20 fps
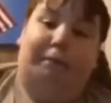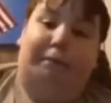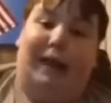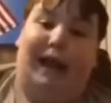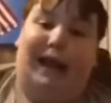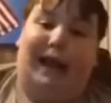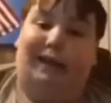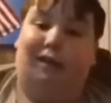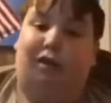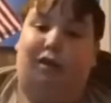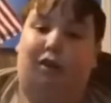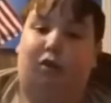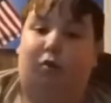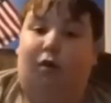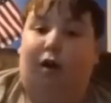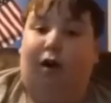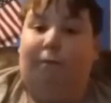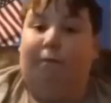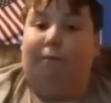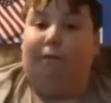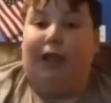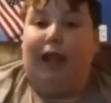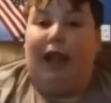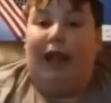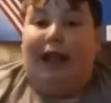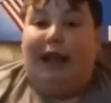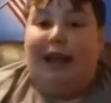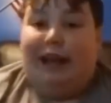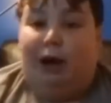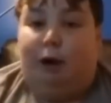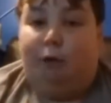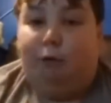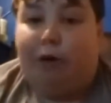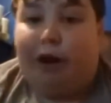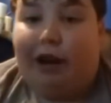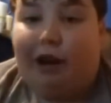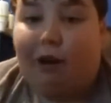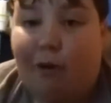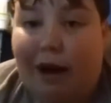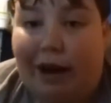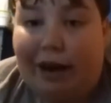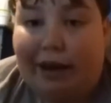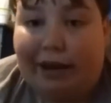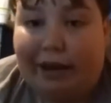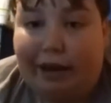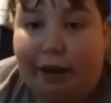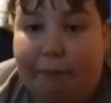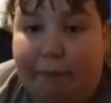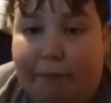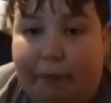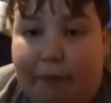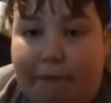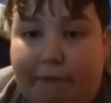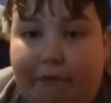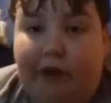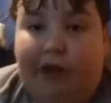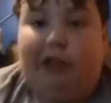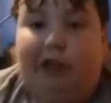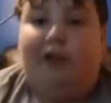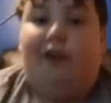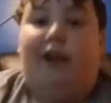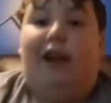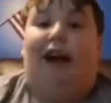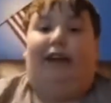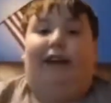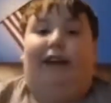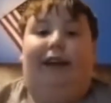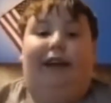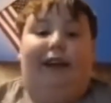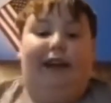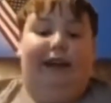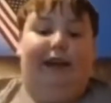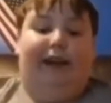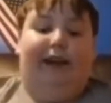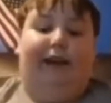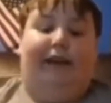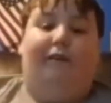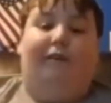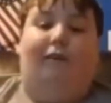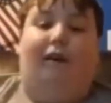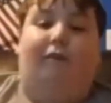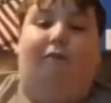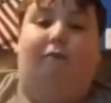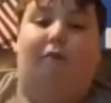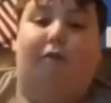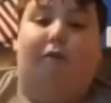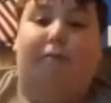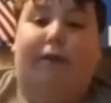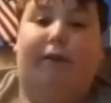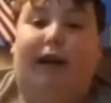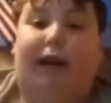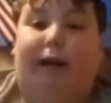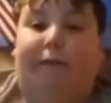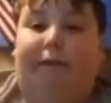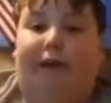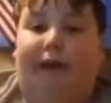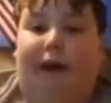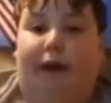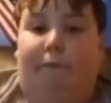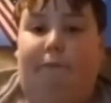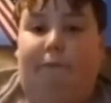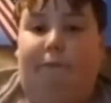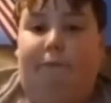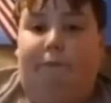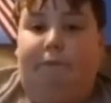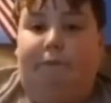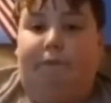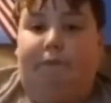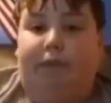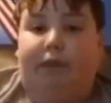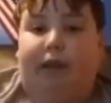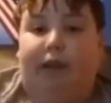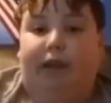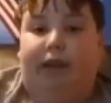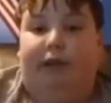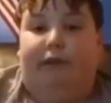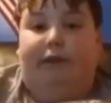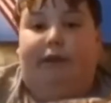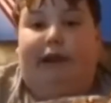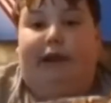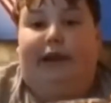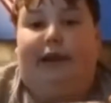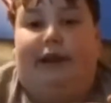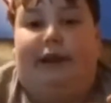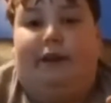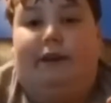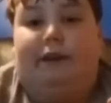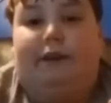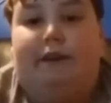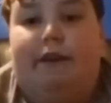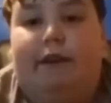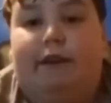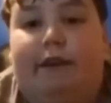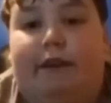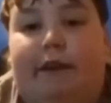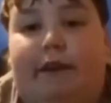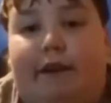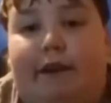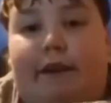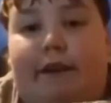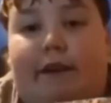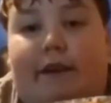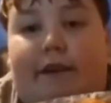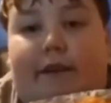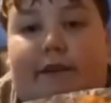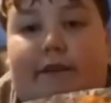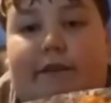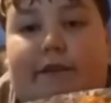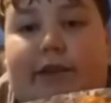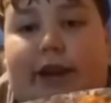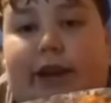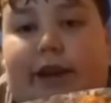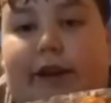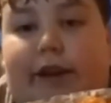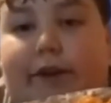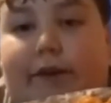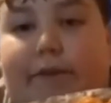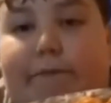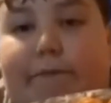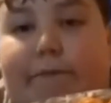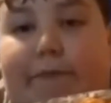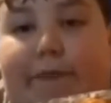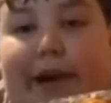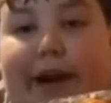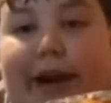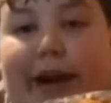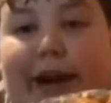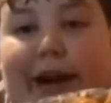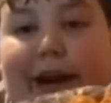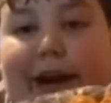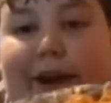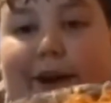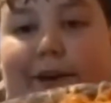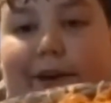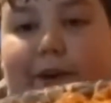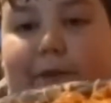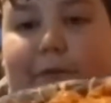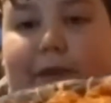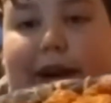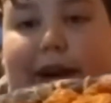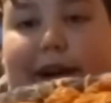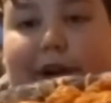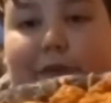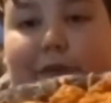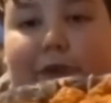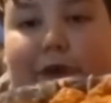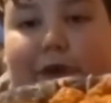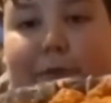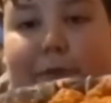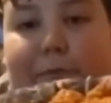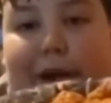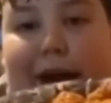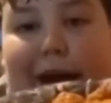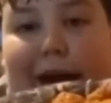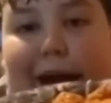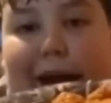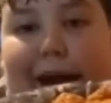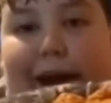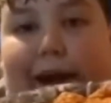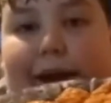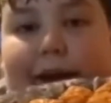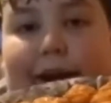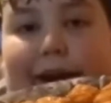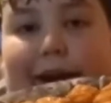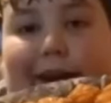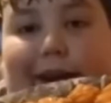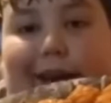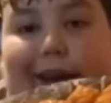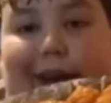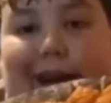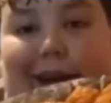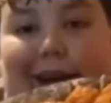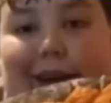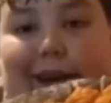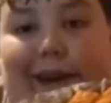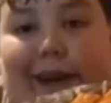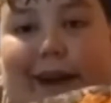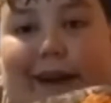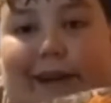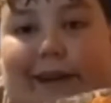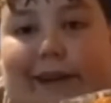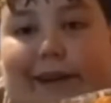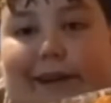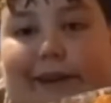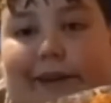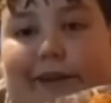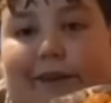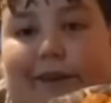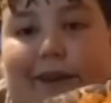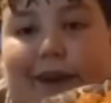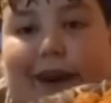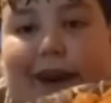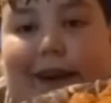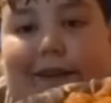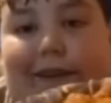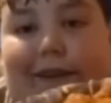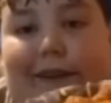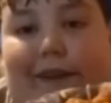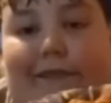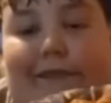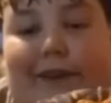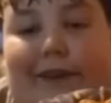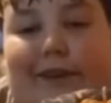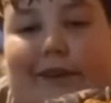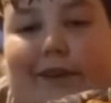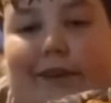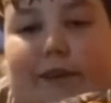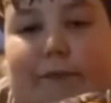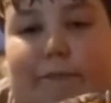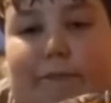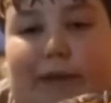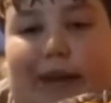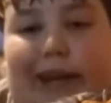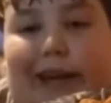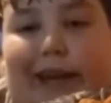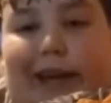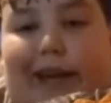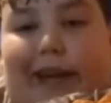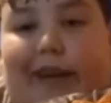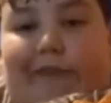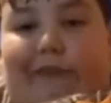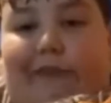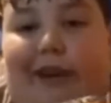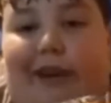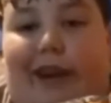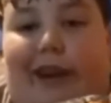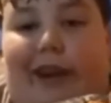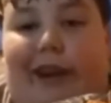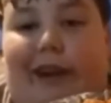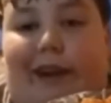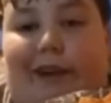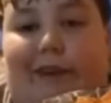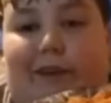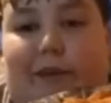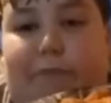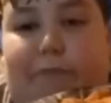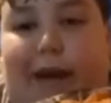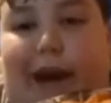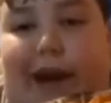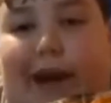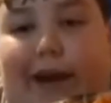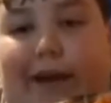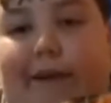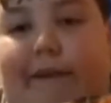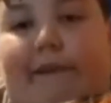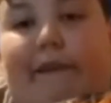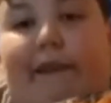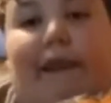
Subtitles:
me a bag or 2 of them, and I want to try some of them for you guys. So, I warm me up some. You can see here. They look pretty close to what they do on the bag. That's nice, because you know a lot of stuff looks completely different than that on the back.